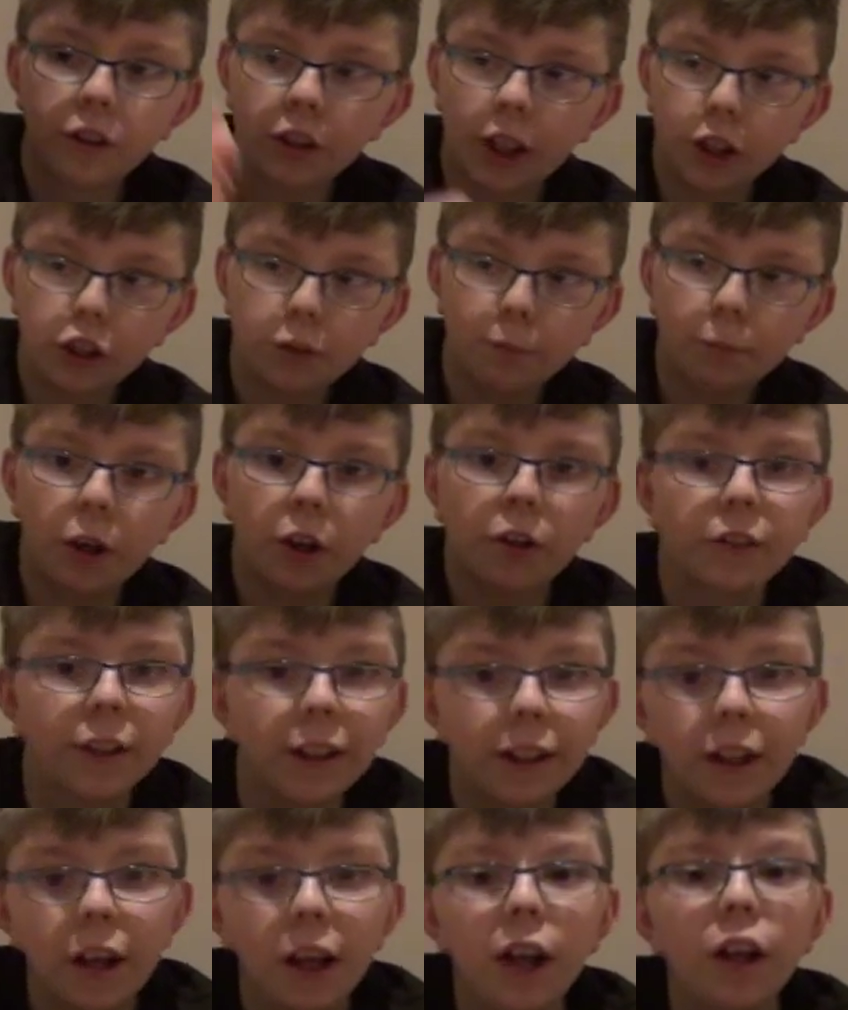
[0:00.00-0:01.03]
slash
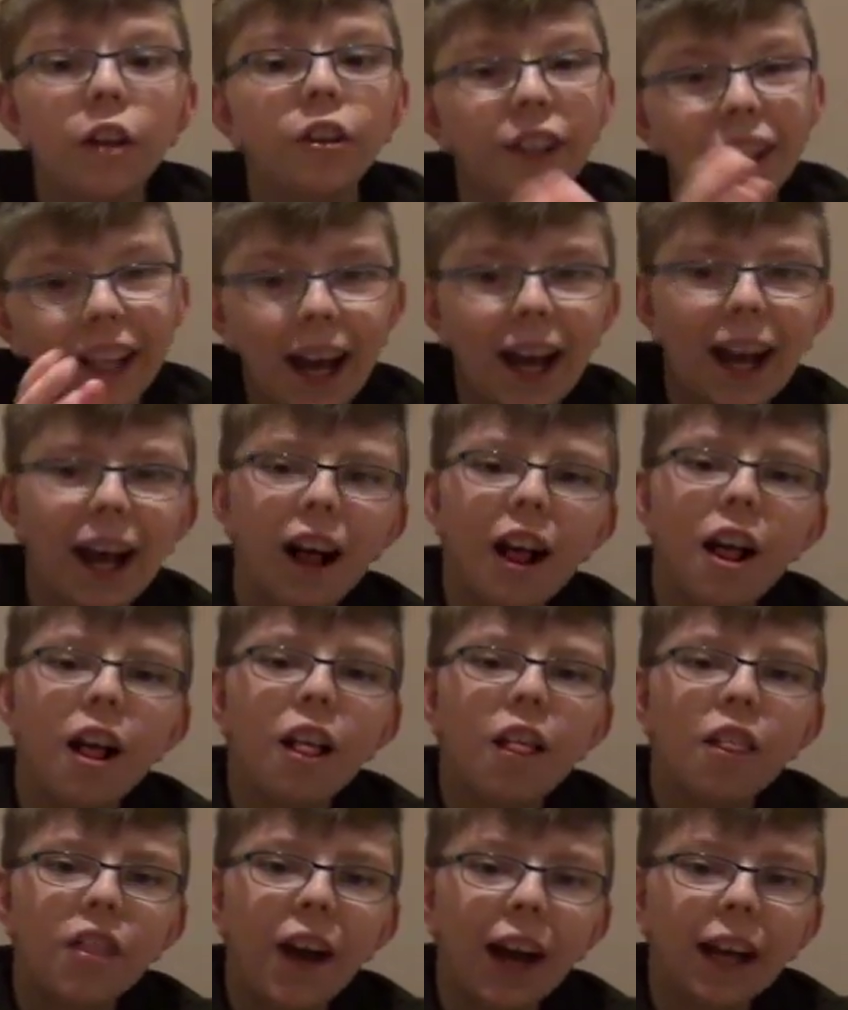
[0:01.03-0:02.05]
unboxing. So yeah,
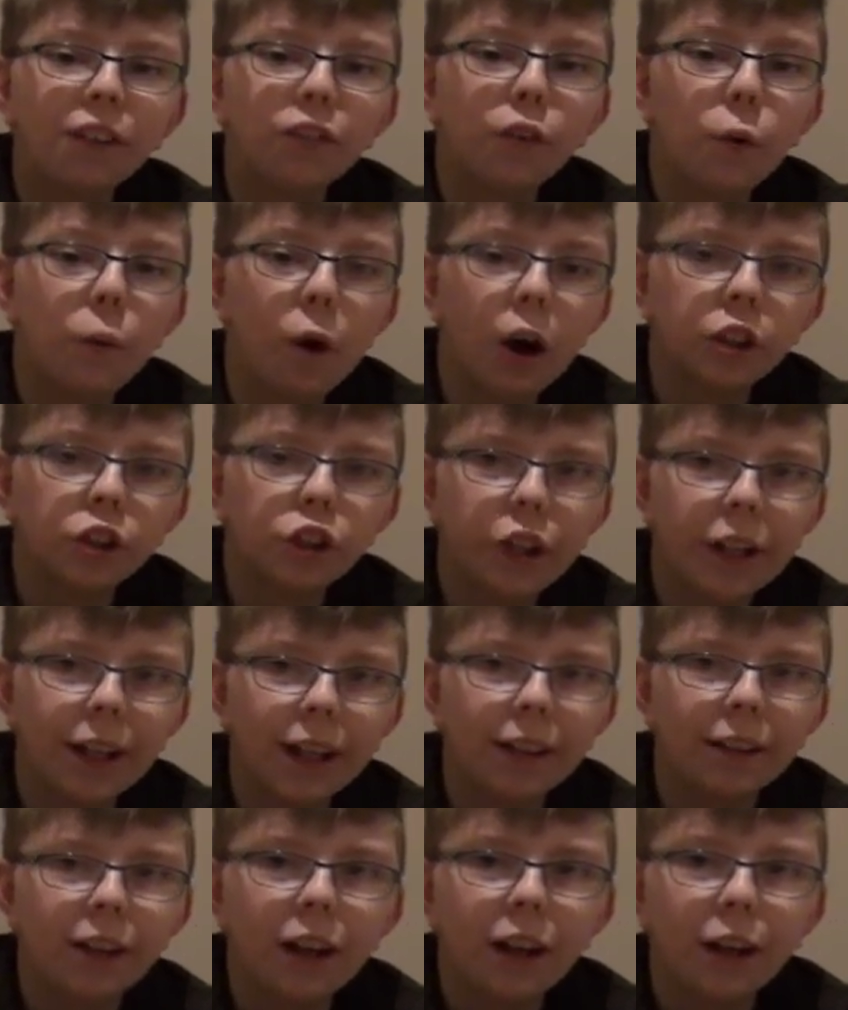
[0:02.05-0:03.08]
thanks for
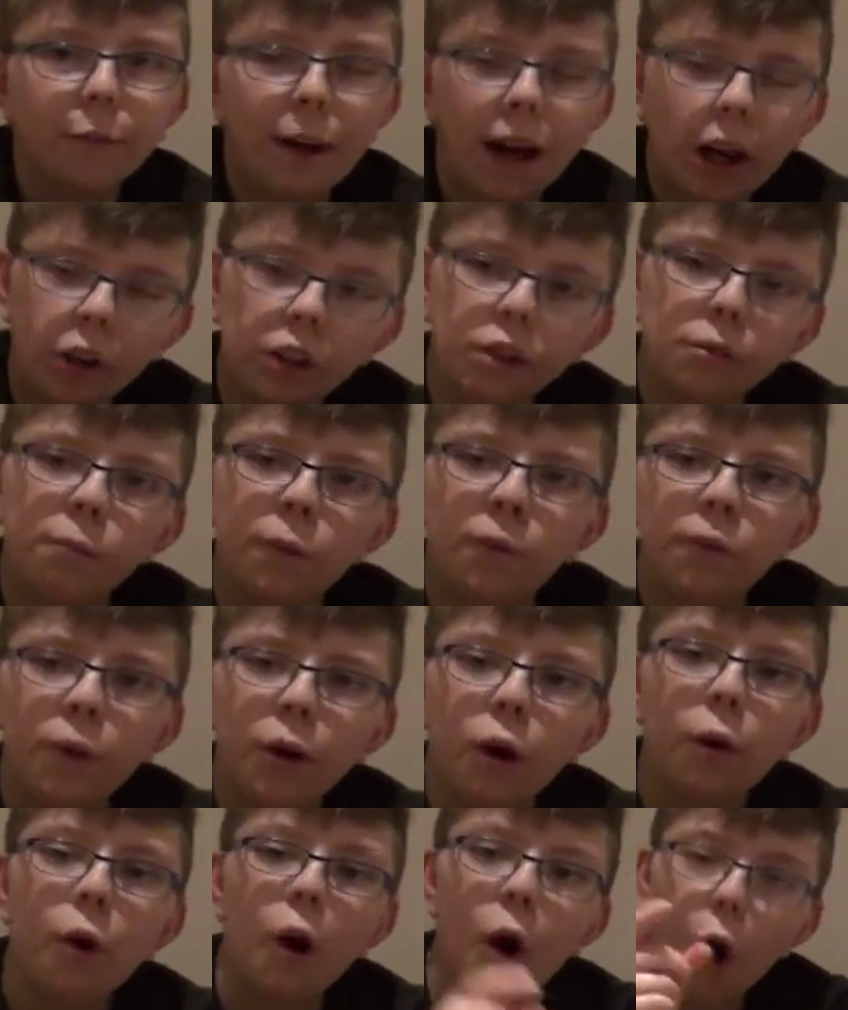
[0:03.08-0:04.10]
watching my Christmas
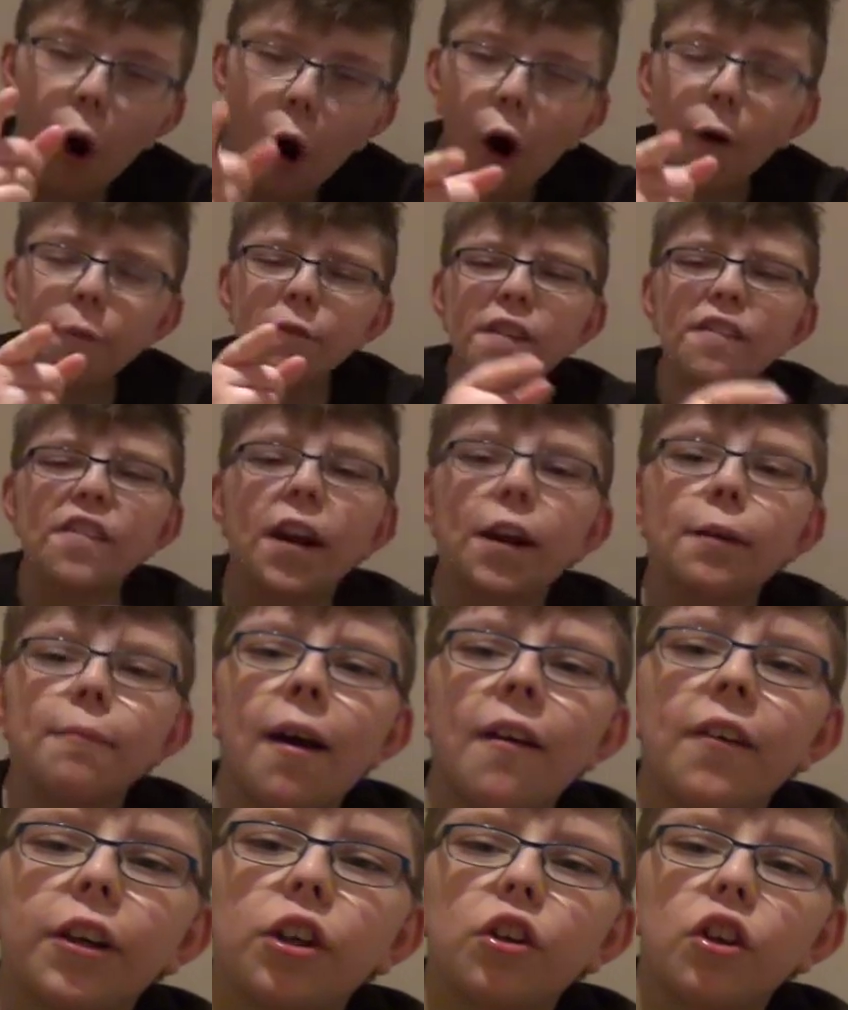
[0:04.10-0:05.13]
video. Hope you had a
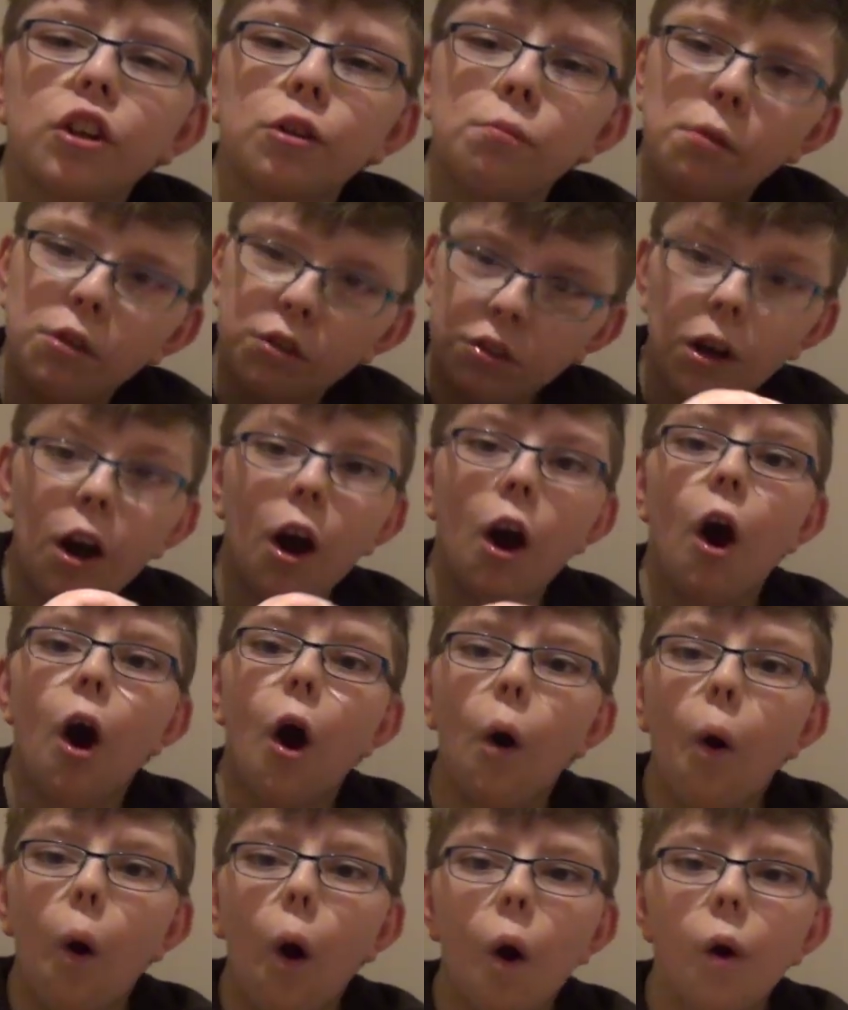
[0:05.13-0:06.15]
Merry Christmas.
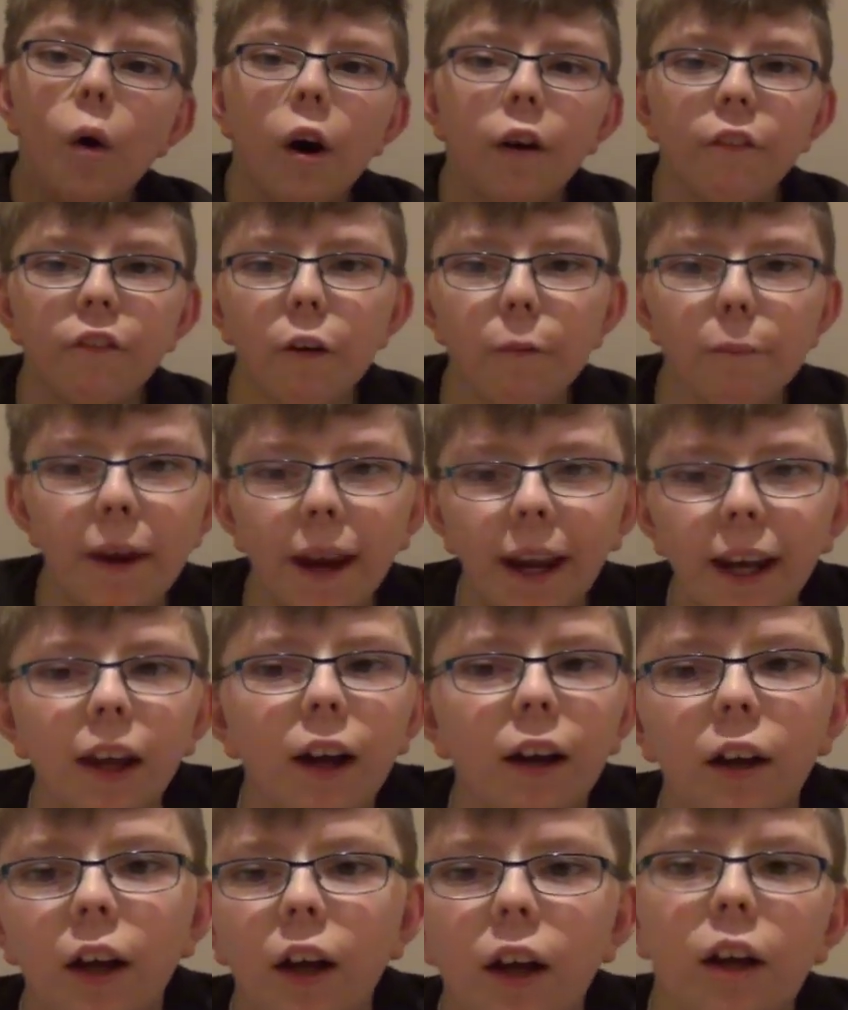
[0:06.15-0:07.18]
Ho ho ho from
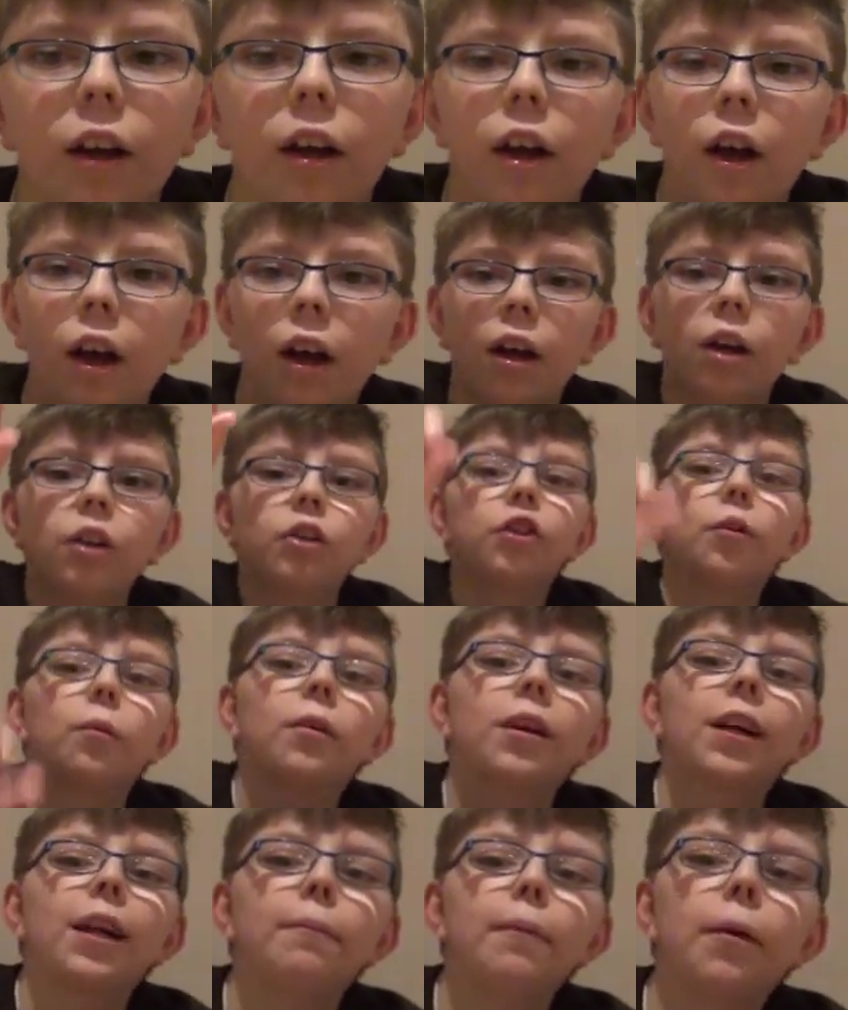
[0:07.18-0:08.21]
me. Do
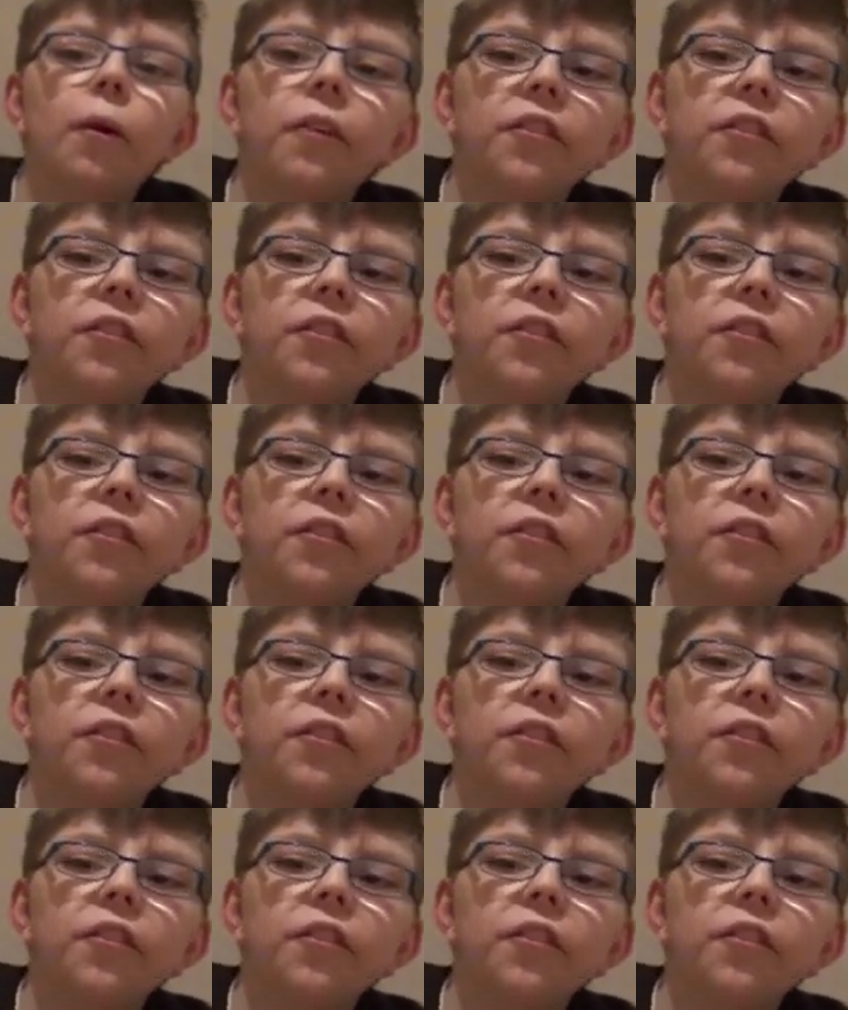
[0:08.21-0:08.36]
give me